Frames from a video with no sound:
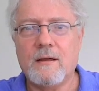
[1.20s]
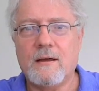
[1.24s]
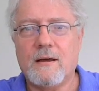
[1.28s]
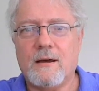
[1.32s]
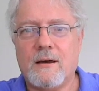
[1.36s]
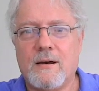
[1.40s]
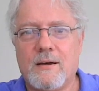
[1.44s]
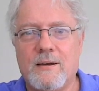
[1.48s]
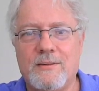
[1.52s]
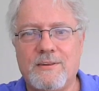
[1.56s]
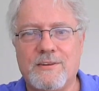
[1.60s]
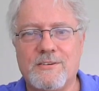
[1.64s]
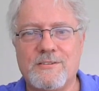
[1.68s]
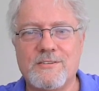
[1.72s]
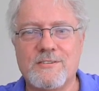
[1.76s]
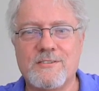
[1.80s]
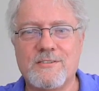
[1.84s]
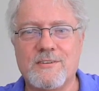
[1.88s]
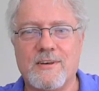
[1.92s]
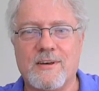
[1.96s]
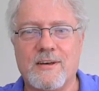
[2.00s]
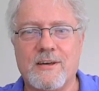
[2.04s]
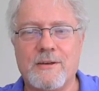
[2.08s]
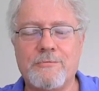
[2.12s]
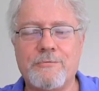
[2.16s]
Hi, this is
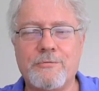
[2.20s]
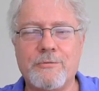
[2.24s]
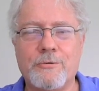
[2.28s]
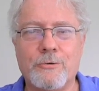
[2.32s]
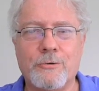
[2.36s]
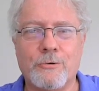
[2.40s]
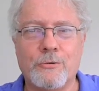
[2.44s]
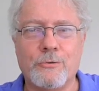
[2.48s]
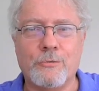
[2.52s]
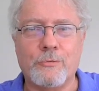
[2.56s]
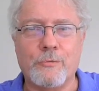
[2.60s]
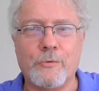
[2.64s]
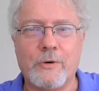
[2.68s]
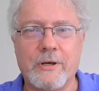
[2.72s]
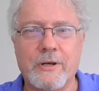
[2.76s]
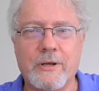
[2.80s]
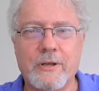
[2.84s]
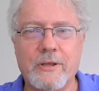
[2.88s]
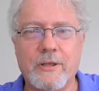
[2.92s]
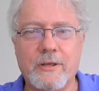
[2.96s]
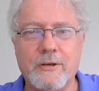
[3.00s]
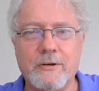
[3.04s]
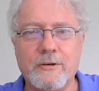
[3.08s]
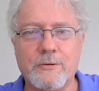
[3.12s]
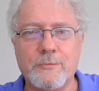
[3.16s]
Guy for One
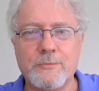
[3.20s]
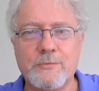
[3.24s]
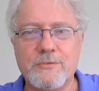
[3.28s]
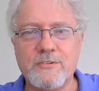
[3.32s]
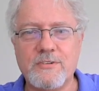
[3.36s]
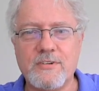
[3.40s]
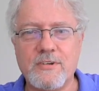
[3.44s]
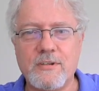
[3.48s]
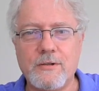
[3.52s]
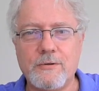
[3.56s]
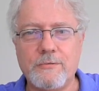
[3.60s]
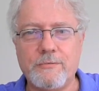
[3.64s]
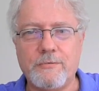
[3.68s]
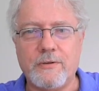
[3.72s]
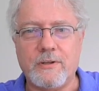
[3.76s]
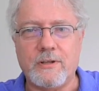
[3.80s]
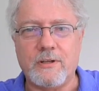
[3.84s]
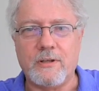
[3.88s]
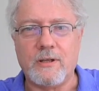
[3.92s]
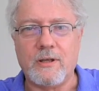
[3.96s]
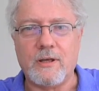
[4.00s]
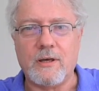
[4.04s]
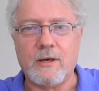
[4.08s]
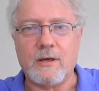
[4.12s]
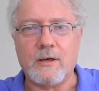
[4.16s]
Kingdom
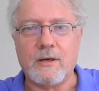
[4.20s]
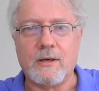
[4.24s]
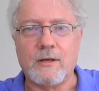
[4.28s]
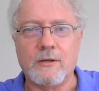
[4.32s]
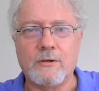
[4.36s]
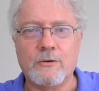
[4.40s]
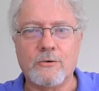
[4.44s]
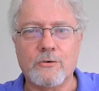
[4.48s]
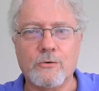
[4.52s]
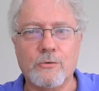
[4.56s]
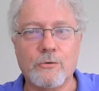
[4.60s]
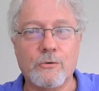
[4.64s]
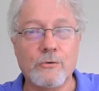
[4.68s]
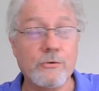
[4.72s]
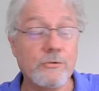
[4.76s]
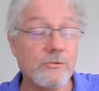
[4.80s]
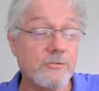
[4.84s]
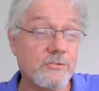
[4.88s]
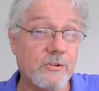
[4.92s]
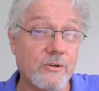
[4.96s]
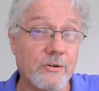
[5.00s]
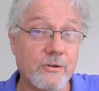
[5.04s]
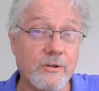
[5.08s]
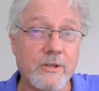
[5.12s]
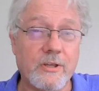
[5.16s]
TV and
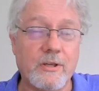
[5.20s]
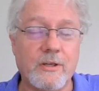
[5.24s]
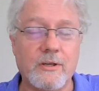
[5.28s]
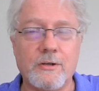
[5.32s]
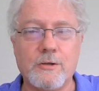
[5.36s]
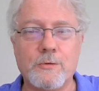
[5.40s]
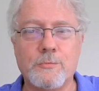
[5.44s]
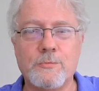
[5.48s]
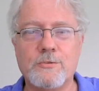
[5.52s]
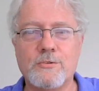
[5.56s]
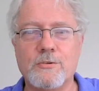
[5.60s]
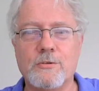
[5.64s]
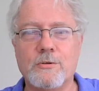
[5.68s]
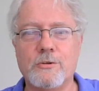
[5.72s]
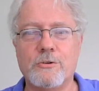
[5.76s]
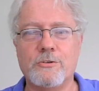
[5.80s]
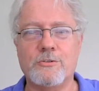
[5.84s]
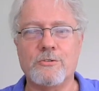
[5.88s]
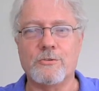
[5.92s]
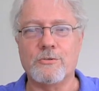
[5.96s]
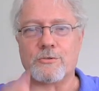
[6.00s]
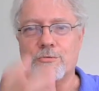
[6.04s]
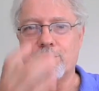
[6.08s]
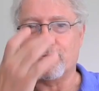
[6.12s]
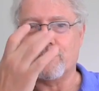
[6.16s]
also Kingdom
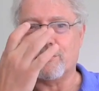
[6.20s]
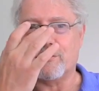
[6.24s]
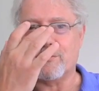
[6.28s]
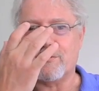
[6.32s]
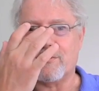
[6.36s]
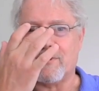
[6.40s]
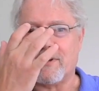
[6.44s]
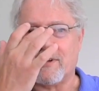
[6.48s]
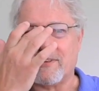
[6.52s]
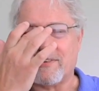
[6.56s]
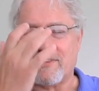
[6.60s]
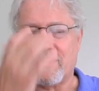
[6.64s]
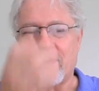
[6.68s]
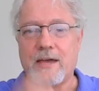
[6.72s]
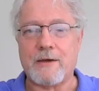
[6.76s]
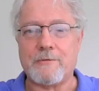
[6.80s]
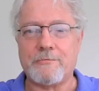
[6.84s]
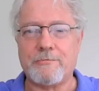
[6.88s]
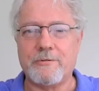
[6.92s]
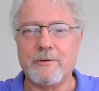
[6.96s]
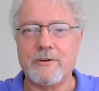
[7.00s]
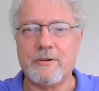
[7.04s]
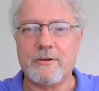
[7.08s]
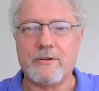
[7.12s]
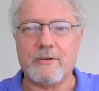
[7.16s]
Solutions for South
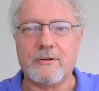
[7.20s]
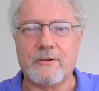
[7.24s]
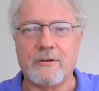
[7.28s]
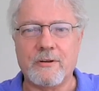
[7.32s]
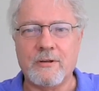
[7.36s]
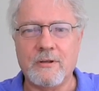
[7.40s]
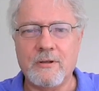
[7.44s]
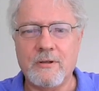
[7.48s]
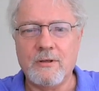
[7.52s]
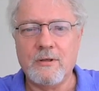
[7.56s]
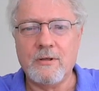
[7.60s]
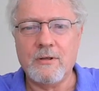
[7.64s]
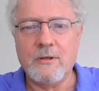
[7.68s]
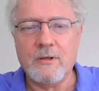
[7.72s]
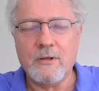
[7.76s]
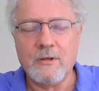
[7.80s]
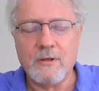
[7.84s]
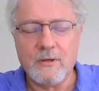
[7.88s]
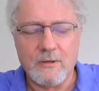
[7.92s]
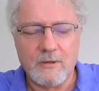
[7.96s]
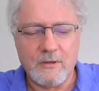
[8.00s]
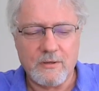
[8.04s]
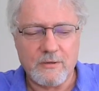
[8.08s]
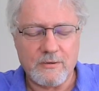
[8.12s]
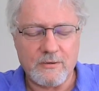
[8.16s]
Africa.
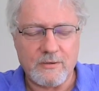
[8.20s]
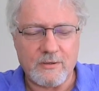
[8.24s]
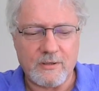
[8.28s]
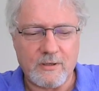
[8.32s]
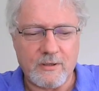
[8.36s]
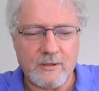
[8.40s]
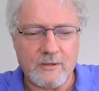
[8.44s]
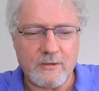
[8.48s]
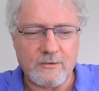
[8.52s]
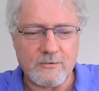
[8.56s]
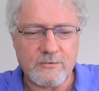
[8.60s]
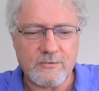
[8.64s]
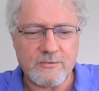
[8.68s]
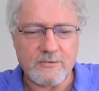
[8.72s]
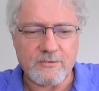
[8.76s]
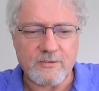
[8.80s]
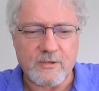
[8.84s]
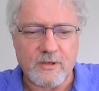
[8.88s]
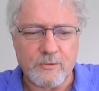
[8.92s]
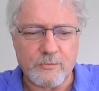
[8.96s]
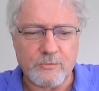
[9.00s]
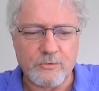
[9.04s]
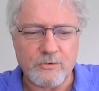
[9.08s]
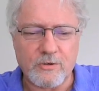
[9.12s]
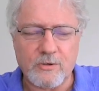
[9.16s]
The
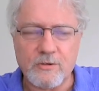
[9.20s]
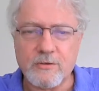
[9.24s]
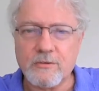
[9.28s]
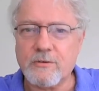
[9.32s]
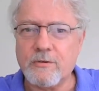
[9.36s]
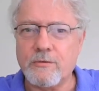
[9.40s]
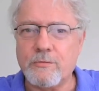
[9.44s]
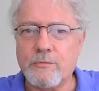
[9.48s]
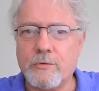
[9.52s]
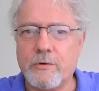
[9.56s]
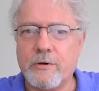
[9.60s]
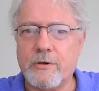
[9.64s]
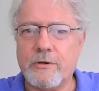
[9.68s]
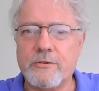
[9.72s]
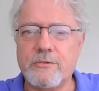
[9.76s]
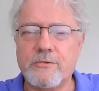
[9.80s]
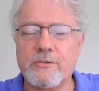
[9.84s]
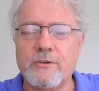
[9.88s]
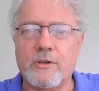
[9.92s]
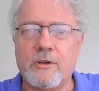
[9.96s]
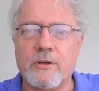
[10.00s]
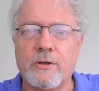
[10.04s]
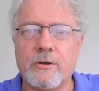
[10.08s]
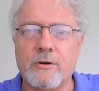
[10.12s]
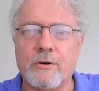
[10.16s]
subject of what is
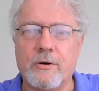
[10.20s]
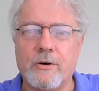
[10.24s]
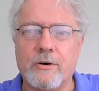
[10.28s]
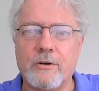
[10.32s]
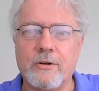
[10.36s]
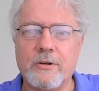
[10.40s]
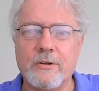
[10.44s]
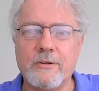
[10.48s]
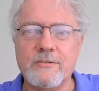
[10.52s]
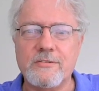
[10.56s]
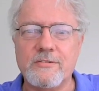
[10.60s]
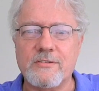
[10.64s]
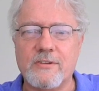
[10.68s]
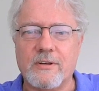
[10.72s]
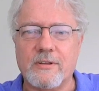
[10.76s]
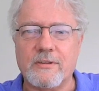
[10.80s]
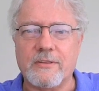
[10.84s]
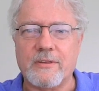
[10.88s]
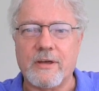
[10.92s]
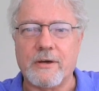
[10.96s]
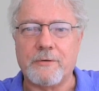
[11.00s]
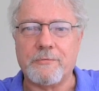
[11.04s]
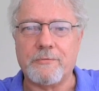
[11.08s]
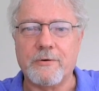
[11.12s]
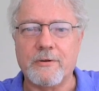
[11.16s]
going on in South
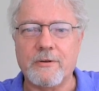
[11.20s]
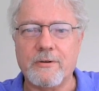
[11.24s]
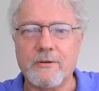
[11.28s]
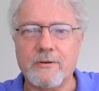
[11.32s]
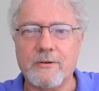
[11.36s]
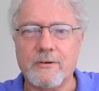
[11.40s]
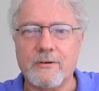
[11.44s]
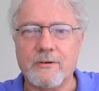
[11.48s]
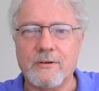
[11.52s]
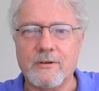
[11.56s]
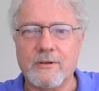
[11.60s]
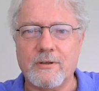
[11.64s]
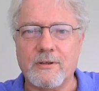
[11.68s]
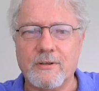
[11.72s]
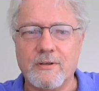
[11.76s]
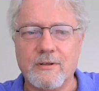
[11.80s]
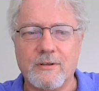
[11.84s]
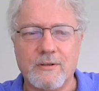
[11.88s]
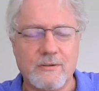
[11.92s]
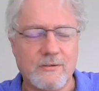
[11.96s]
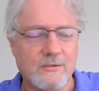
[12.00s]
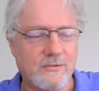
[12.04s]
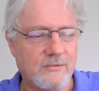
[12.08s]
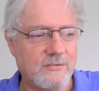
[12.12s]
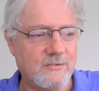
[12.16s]
Africa
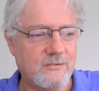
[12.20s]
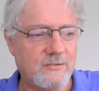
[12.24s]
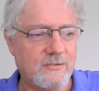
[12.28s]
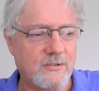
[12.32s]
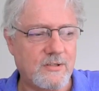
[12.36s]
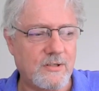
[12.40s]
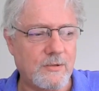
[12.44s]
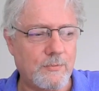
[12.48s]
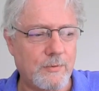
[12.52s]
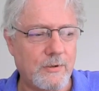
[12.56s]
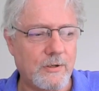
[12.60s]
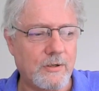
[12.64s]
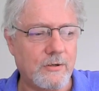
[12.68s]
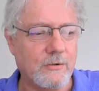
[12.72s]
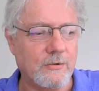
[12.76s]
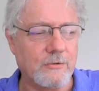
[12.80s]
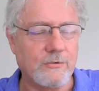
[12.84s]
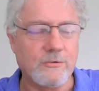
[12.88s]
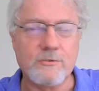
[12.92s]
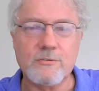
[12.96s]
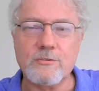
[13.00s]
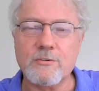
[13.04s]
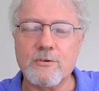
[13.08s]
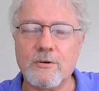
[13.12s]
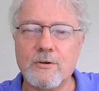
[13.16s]
is deeply
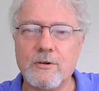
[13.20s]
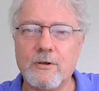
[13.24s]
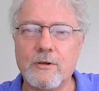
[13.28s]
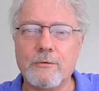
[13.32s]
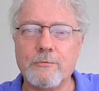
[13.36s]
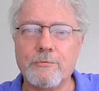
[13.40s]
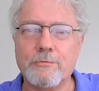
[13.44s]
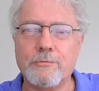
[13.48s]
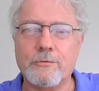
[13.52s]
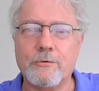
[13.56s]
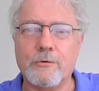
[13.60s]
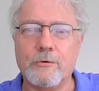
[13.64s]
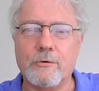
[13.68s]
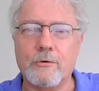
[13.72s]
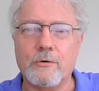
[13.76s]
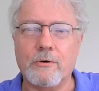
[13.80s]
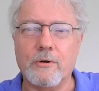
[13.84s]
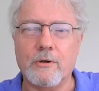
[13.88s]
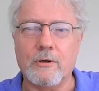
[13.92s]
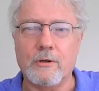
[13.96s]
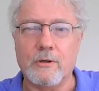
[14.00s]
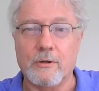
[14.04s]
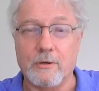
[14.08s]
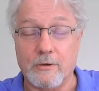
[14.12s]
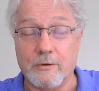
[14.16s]
concerning for
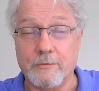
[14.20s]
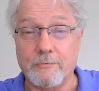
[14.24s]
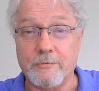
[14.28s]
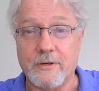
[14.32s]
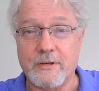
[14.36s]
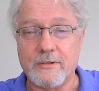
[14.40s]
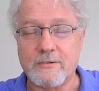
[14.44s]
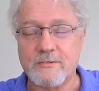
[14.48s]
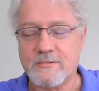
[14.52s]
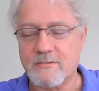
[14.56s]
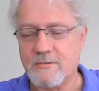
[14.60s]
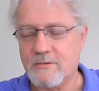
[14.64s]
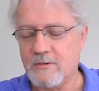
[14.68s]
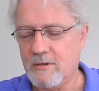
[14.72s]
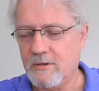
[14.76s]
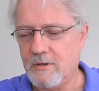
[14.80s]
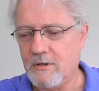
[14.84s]
a lot of us,